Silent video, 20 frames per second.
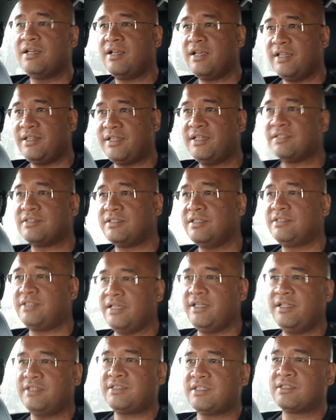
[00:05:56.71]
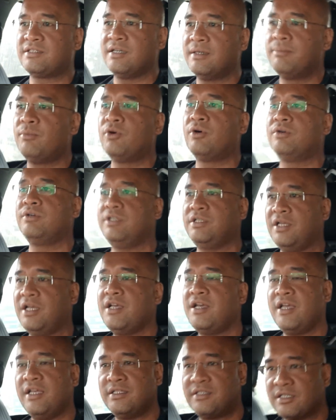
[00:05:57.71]
It is a turbo
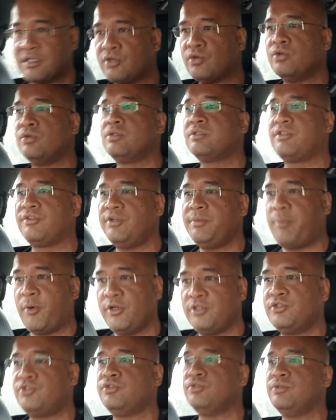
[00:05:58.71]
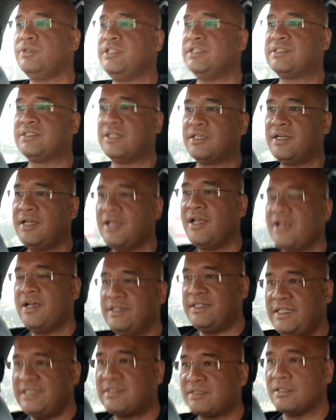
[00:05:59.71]
intercooled 3.2 liter
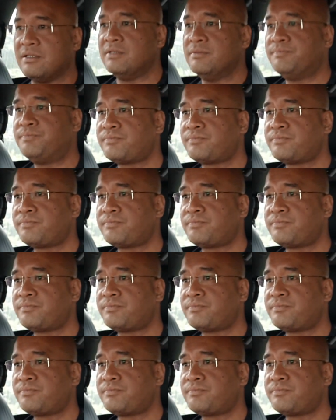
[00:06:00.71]
diesel.